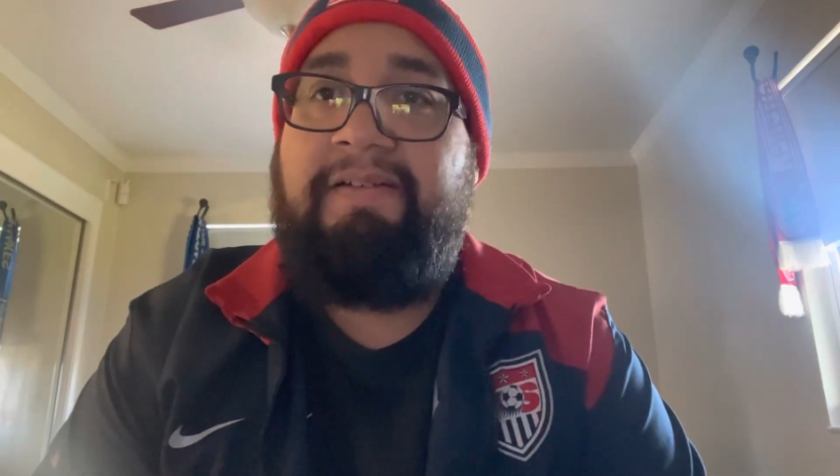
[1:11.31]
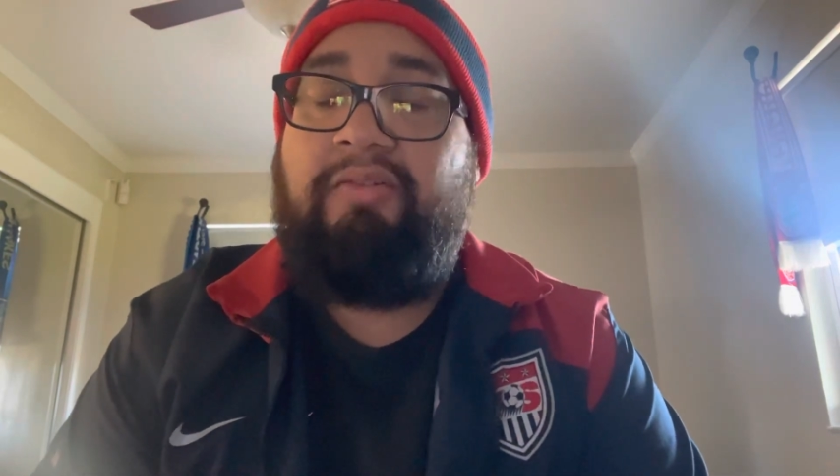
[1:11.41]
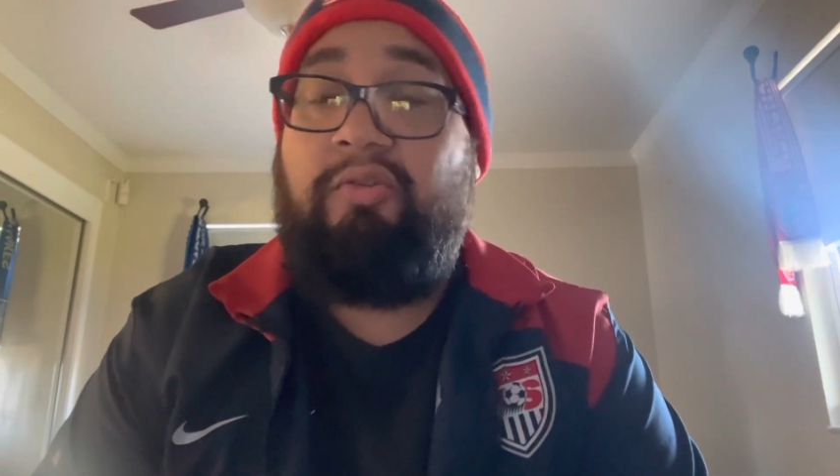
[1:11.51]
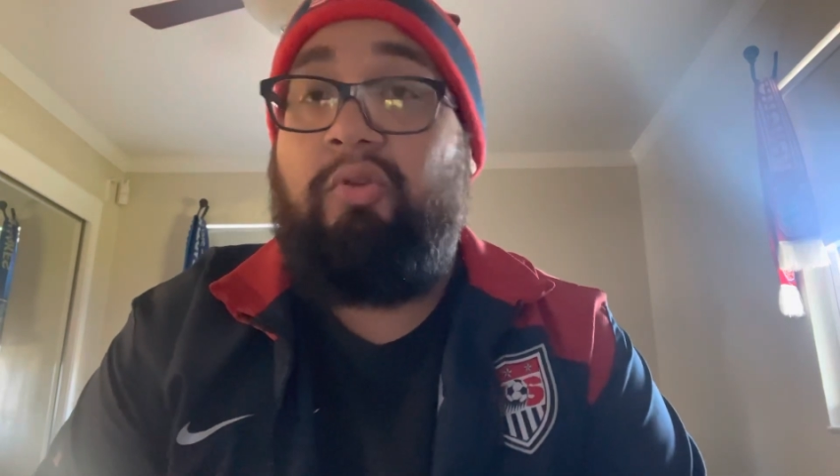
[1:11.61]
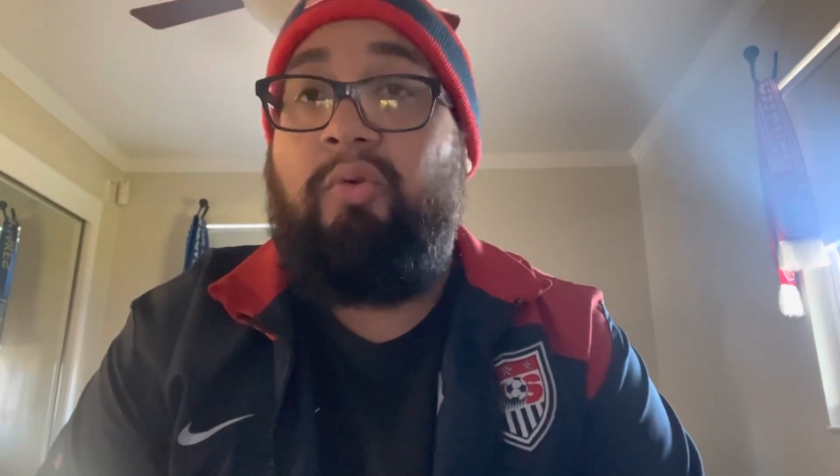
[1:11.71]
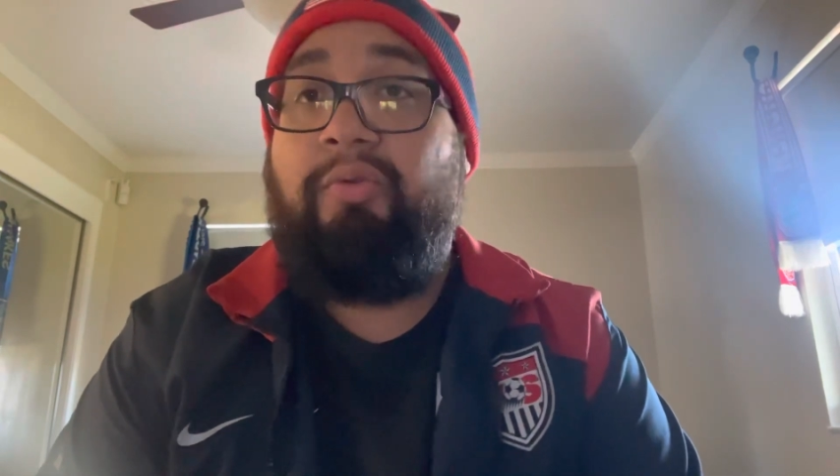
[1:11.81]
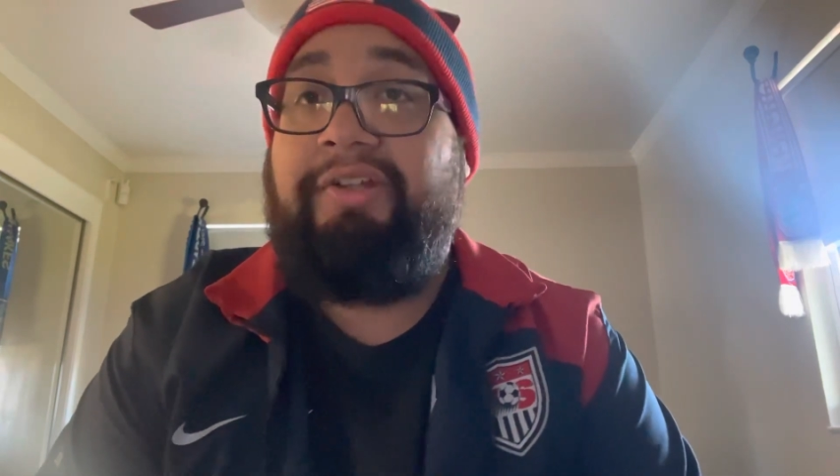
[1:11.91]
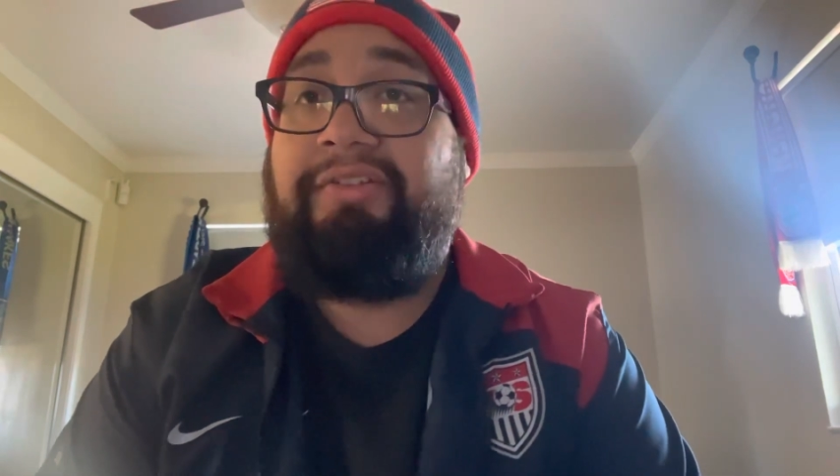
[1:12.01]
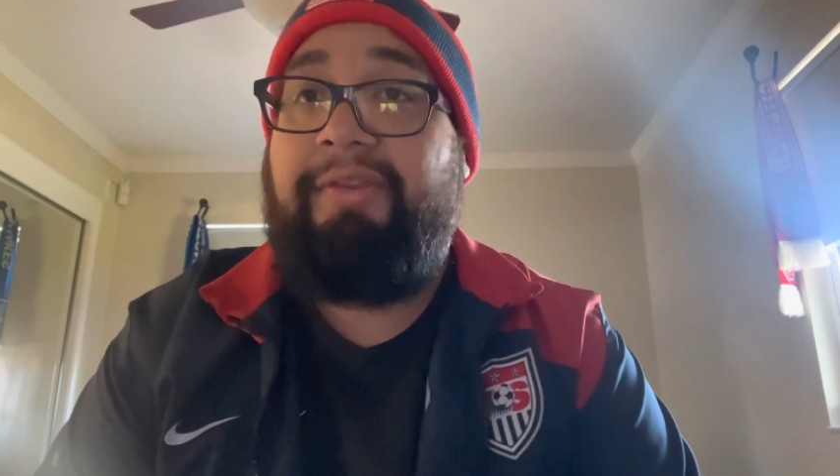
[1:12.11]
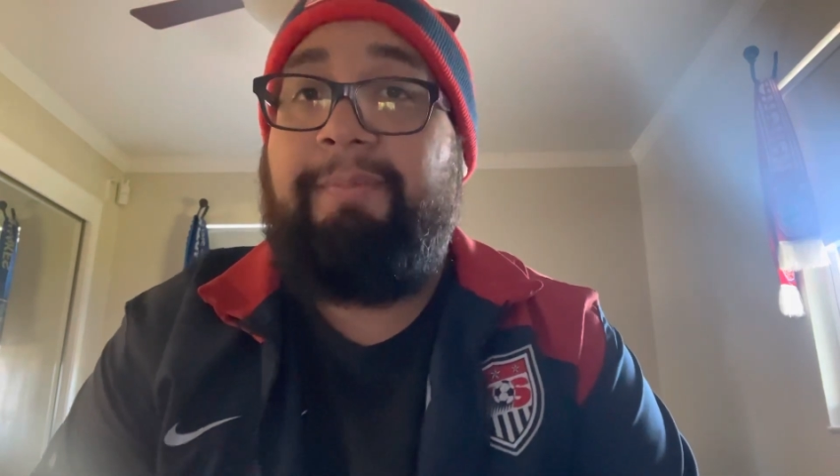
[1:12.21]
or hold
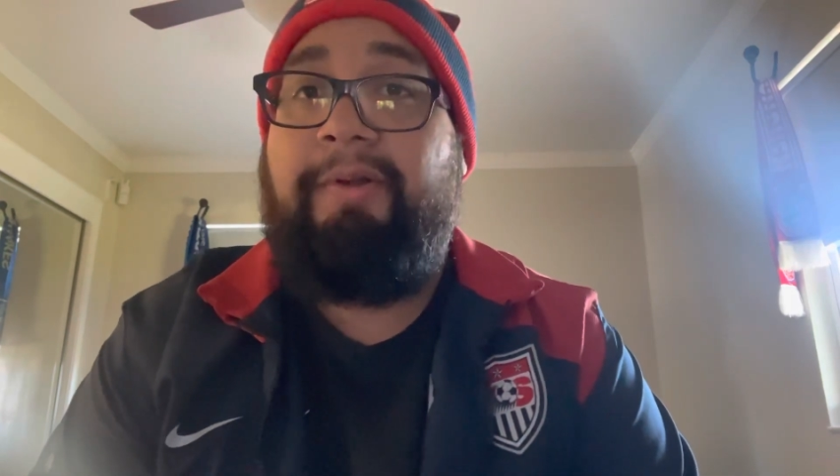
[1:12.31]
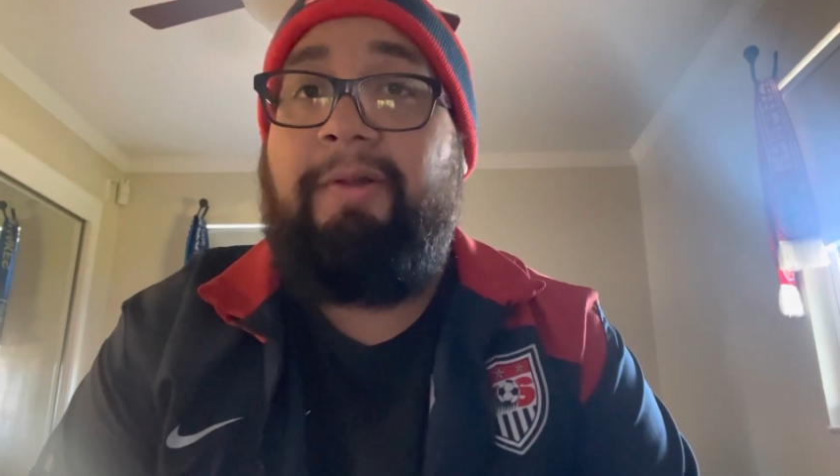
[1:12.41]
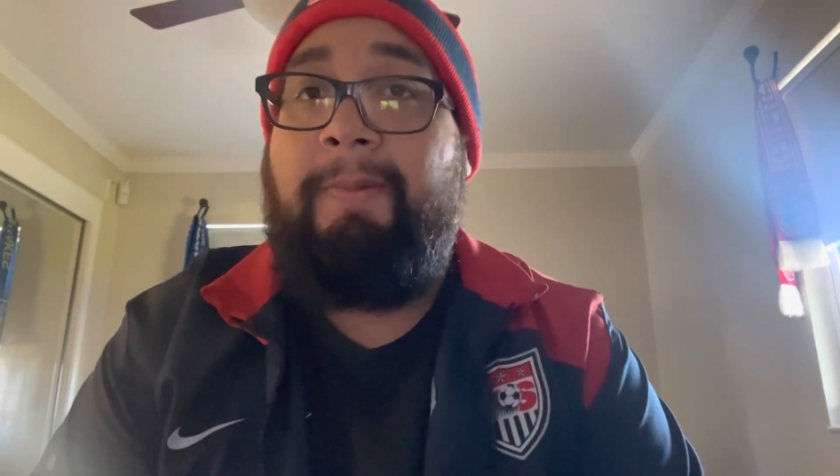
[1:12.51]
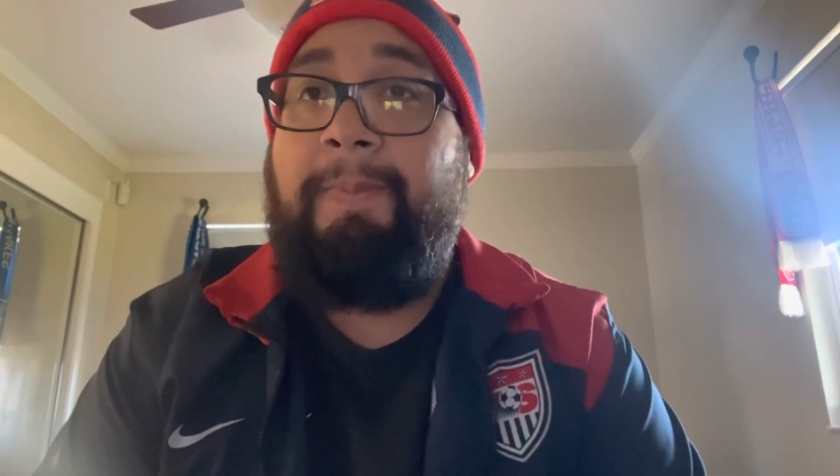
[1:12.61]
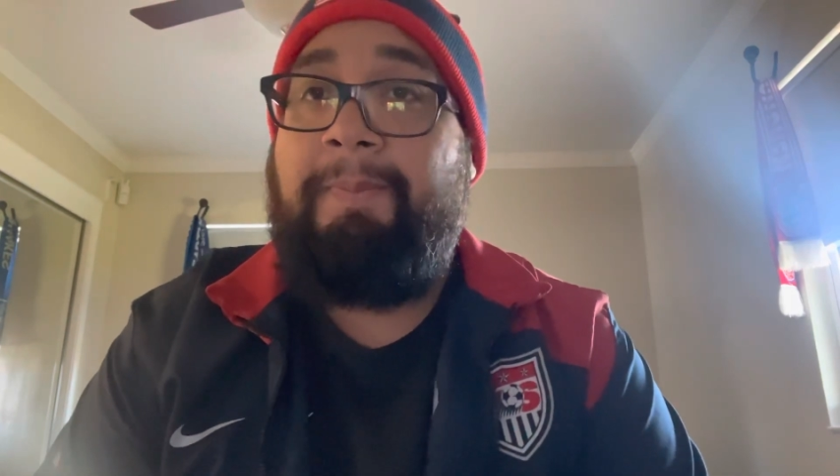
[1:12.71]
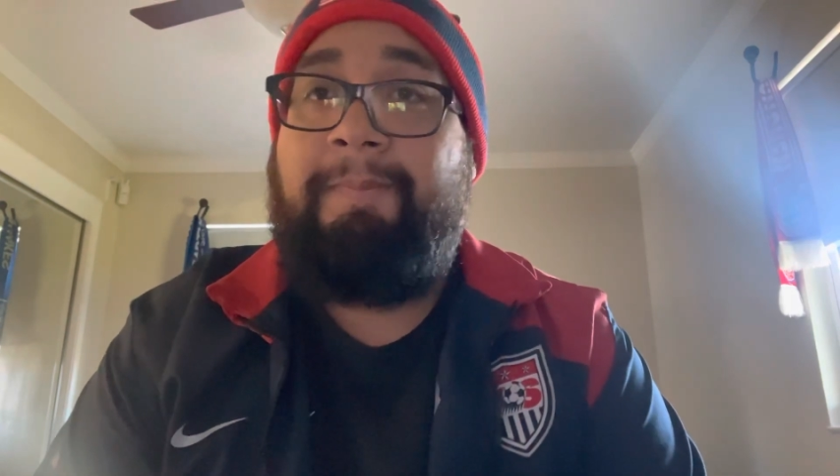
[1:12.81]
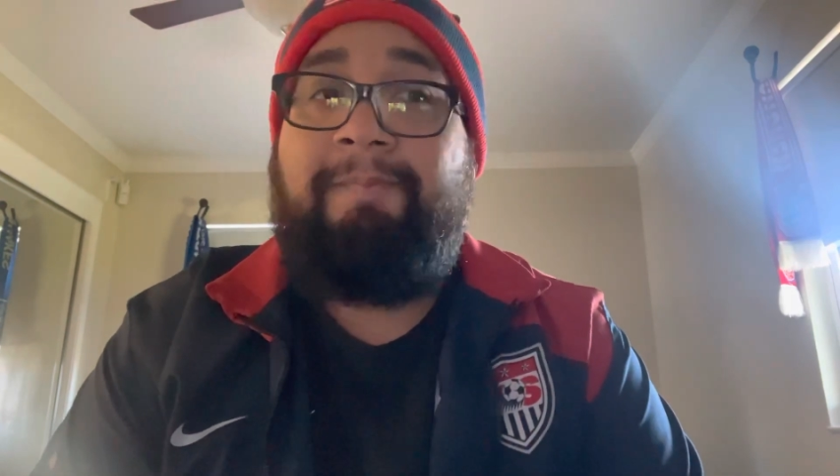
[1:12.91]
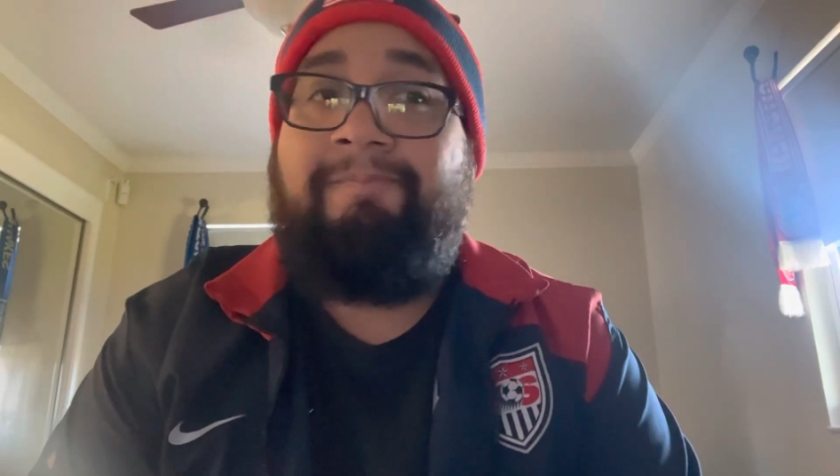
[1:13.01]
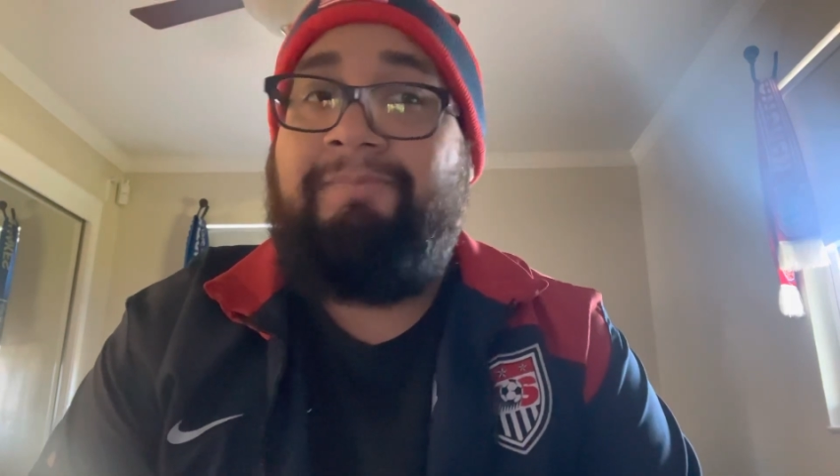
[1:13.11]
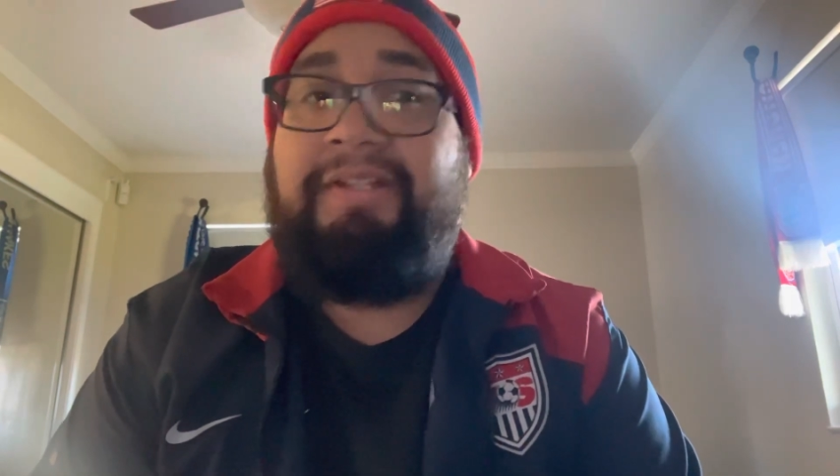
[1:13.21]
on to the ball.
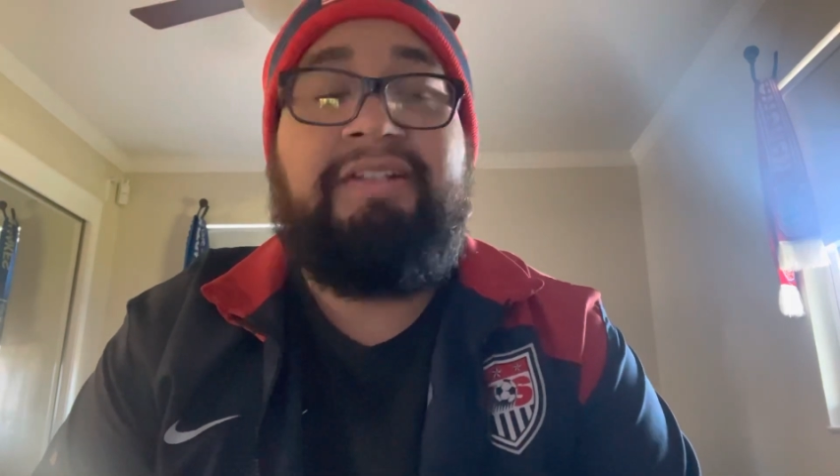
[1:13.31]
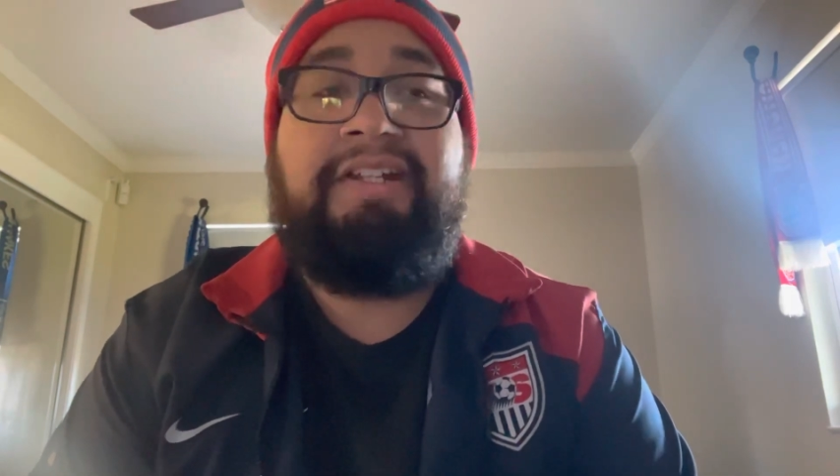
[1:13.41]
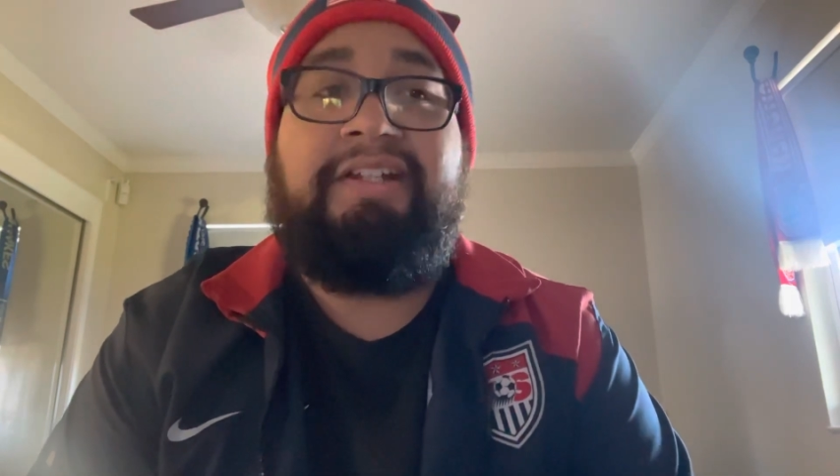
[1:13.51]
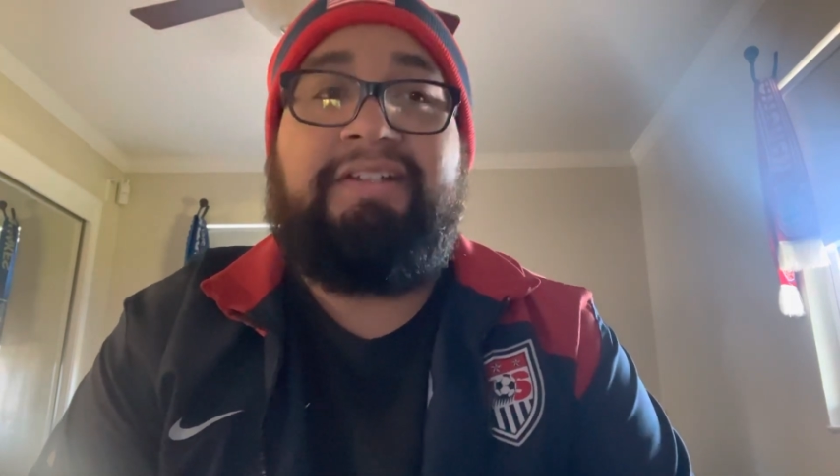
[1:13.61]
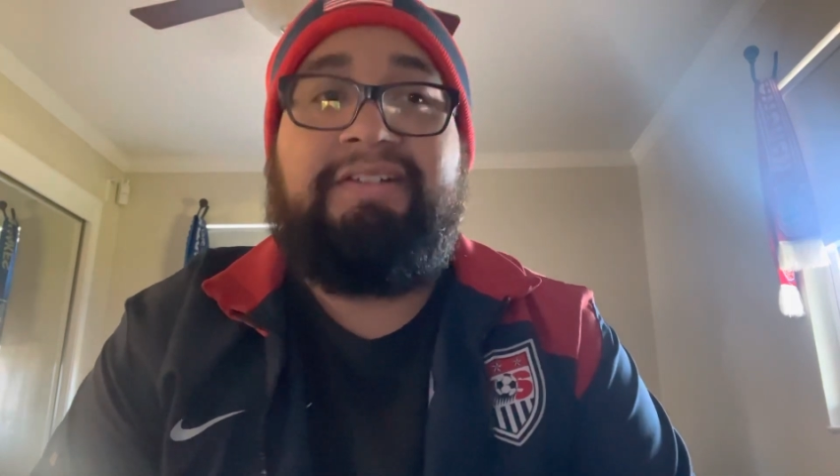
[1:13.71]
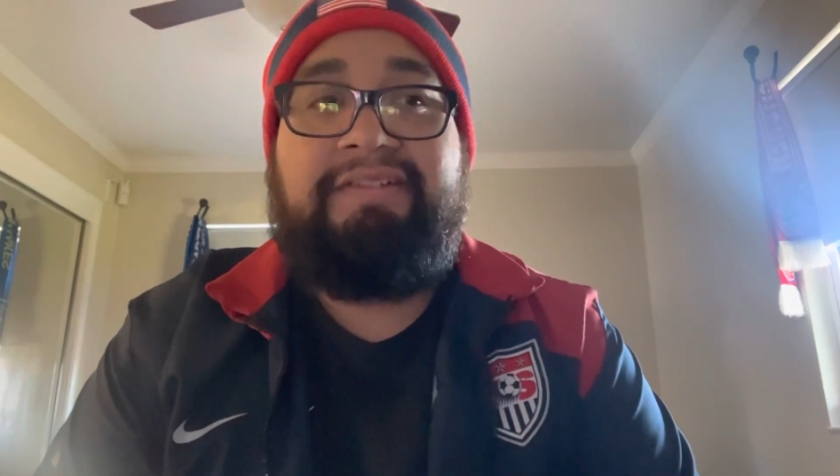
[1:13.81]
He didn't.